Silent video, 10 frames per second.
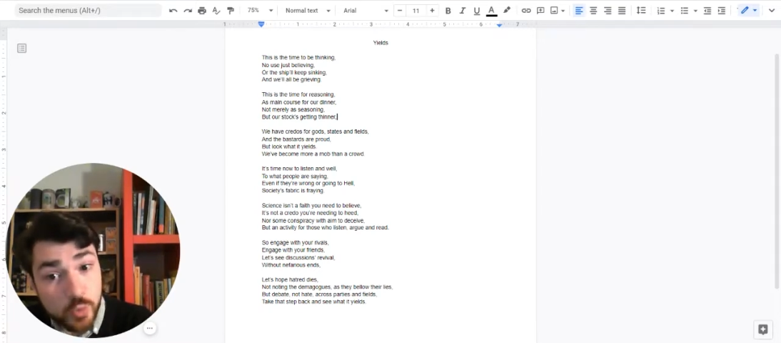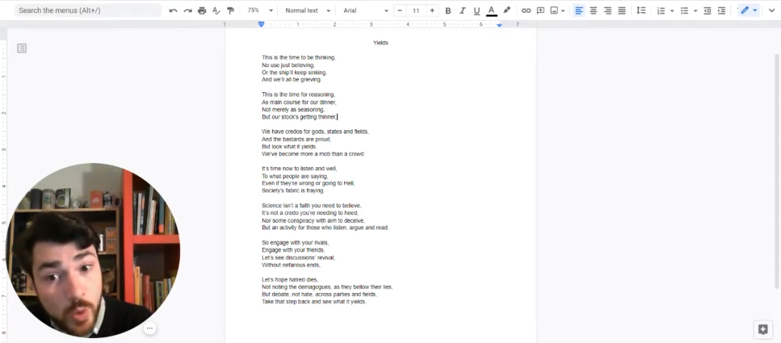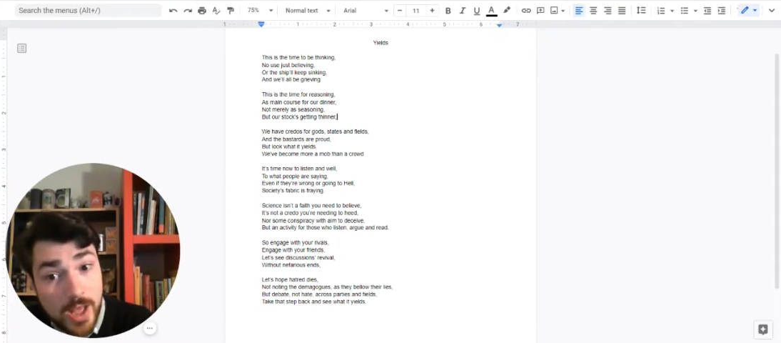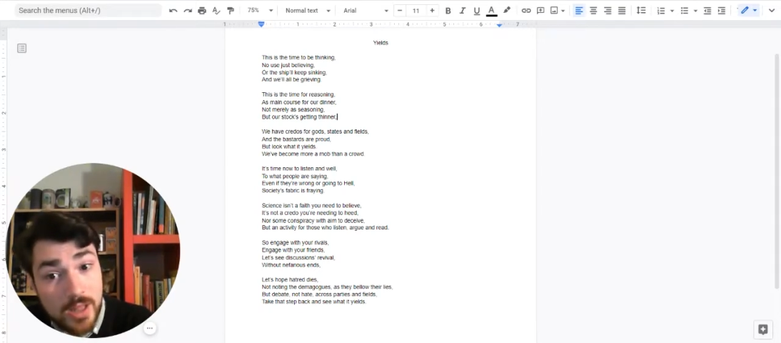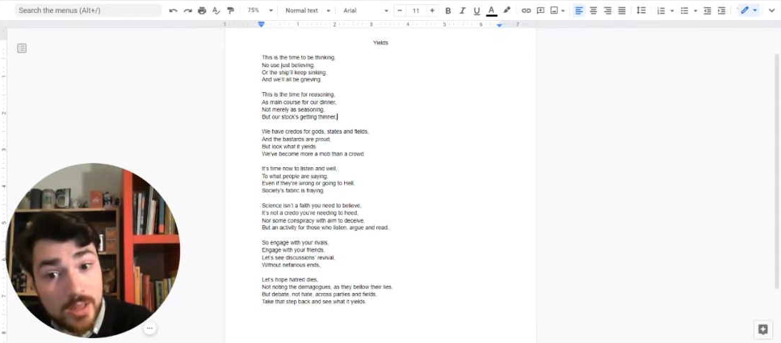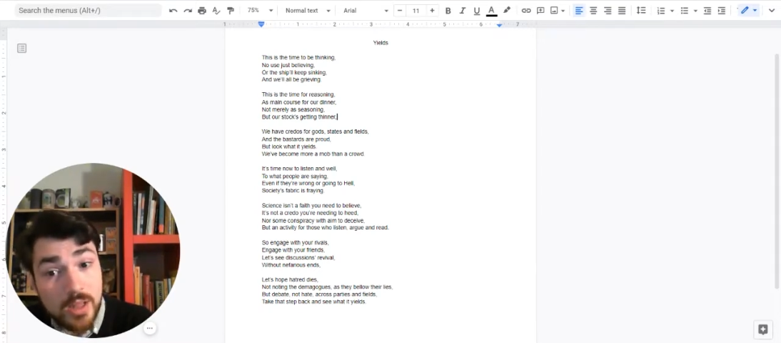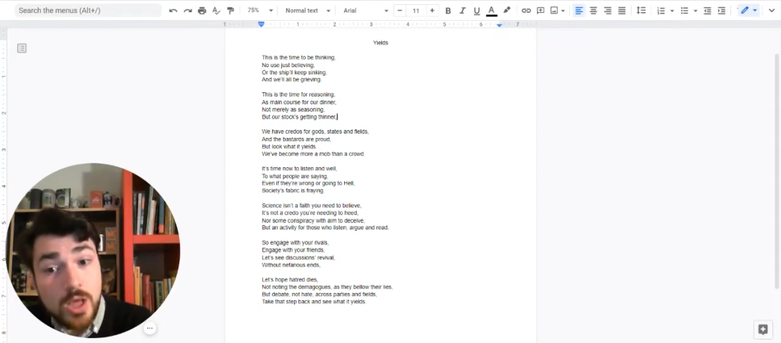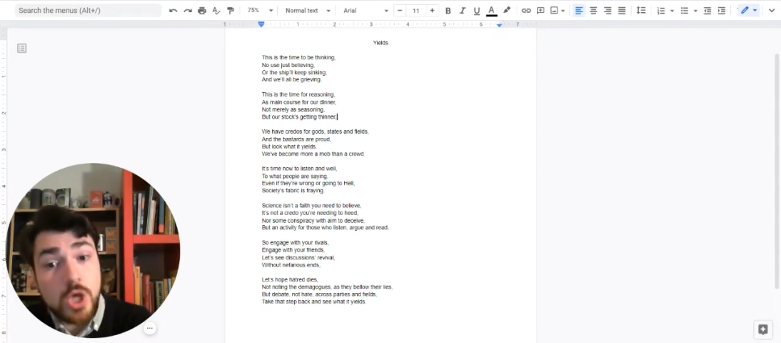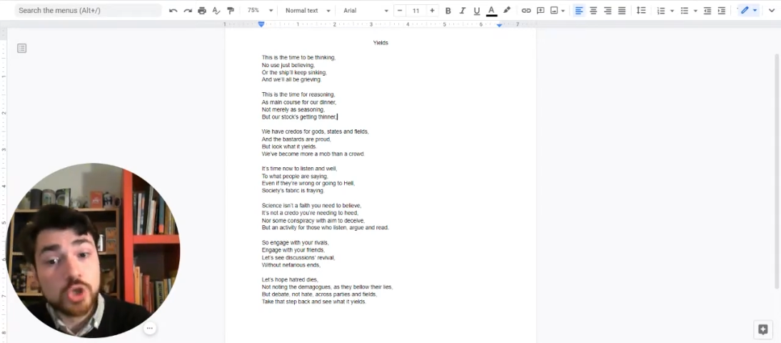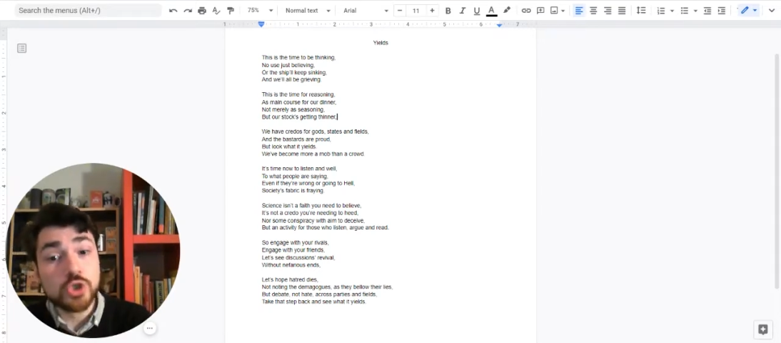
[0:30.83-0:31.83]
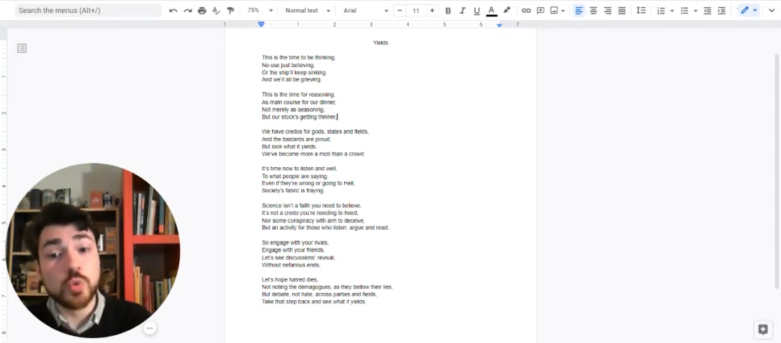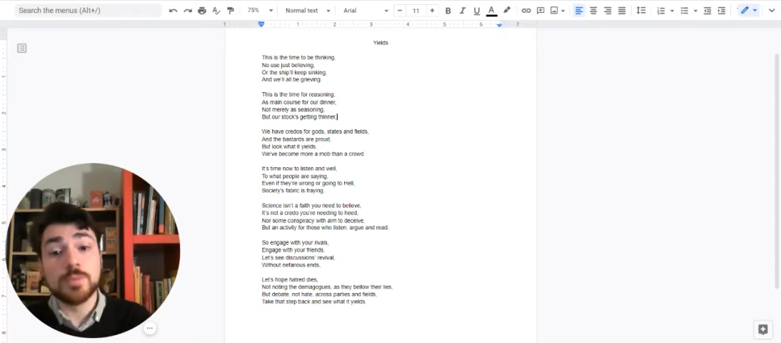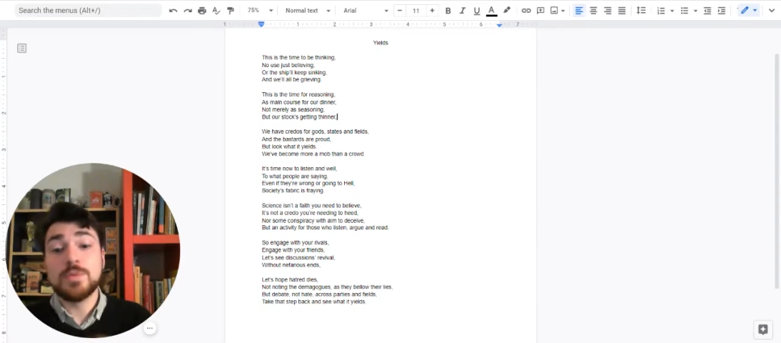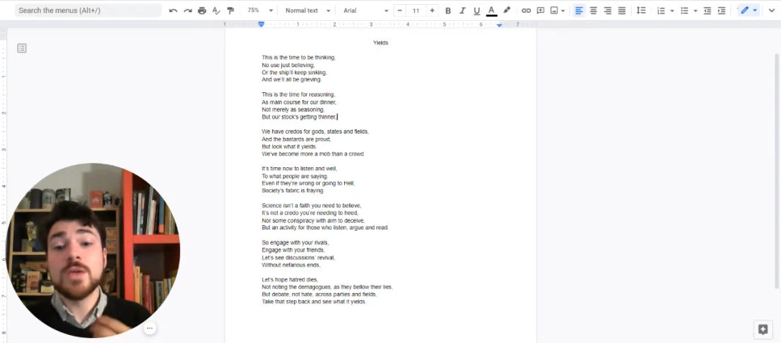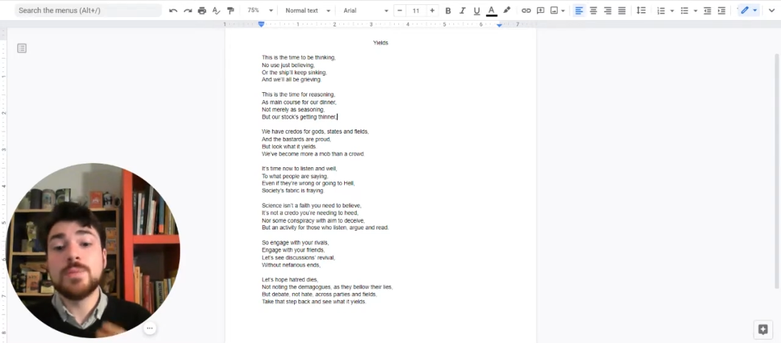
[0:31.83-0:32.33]
well to
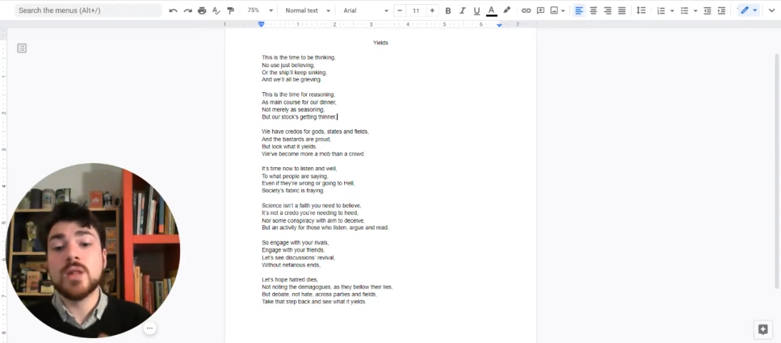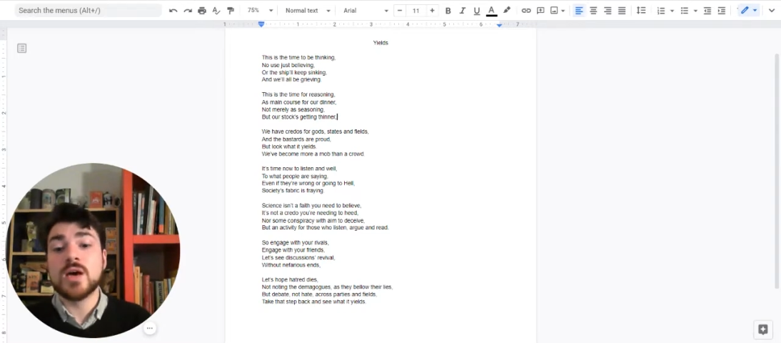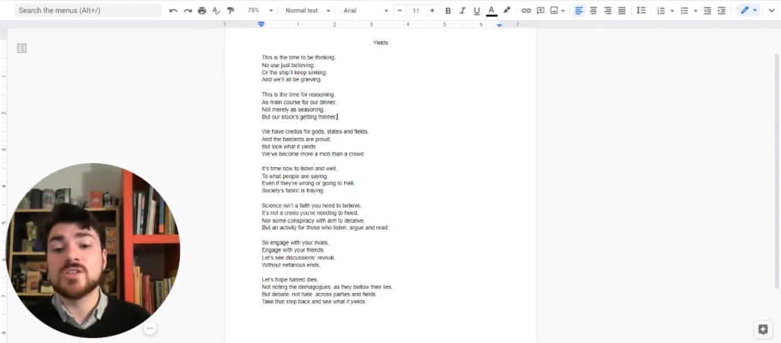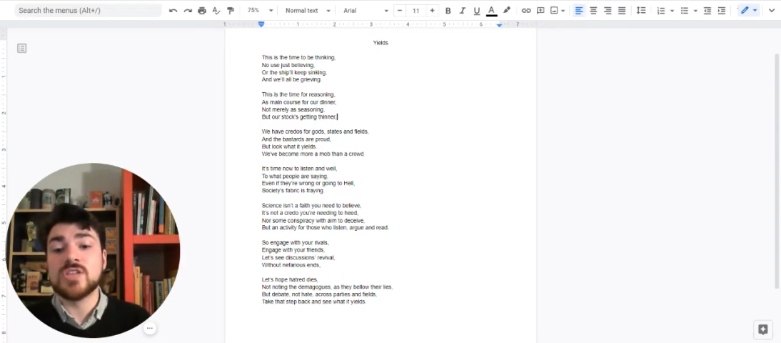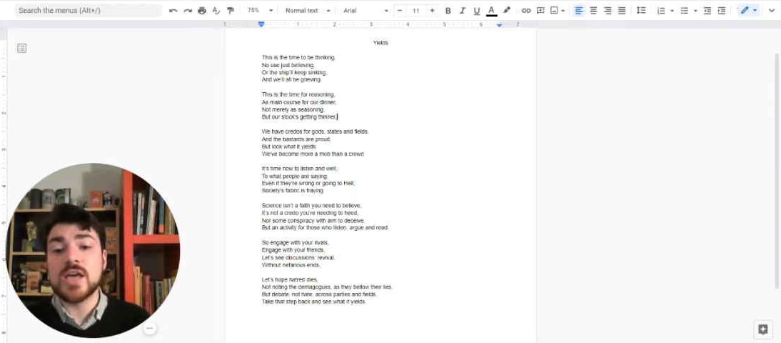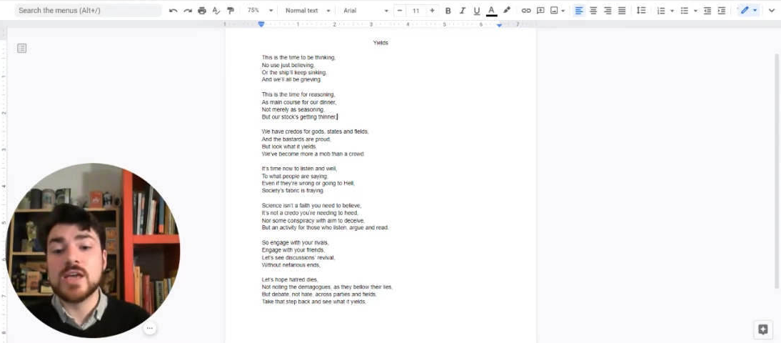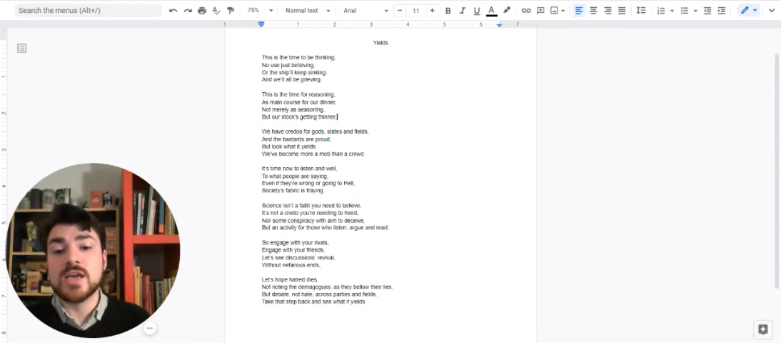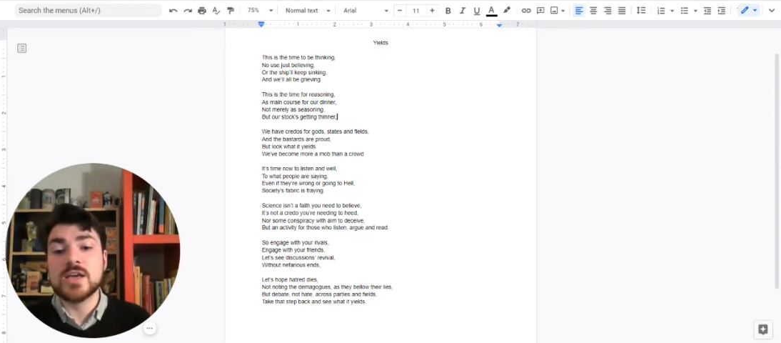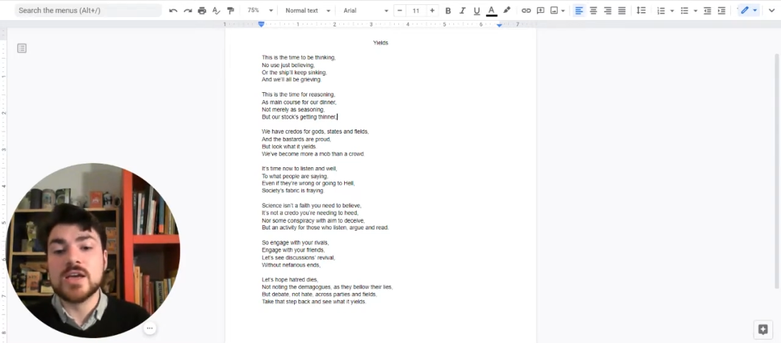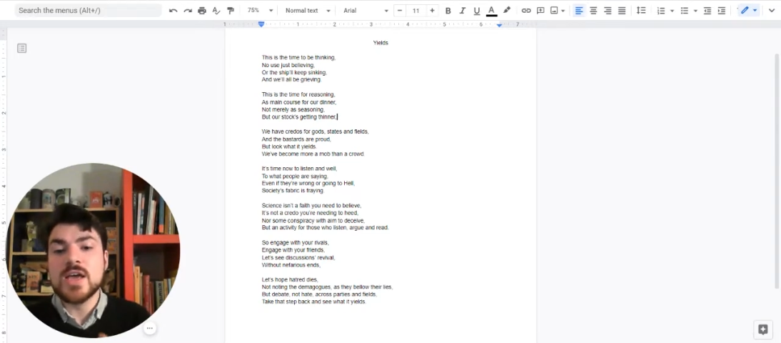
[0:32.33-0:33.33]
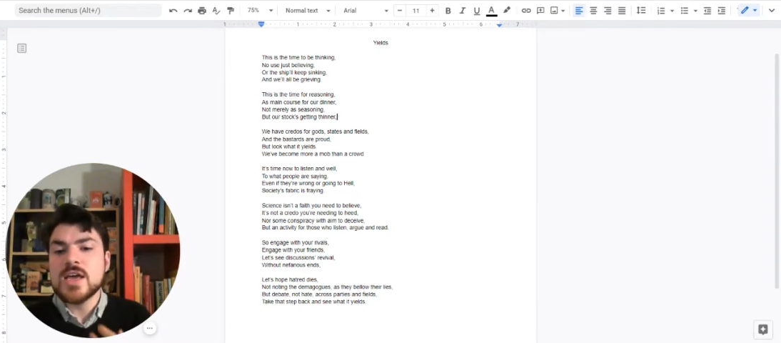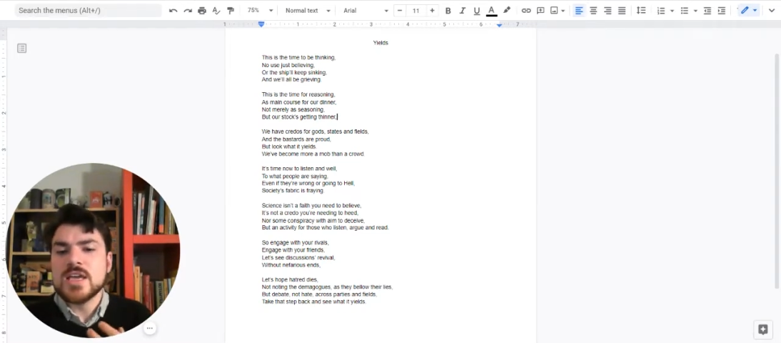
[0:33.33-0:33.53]
what people are saying,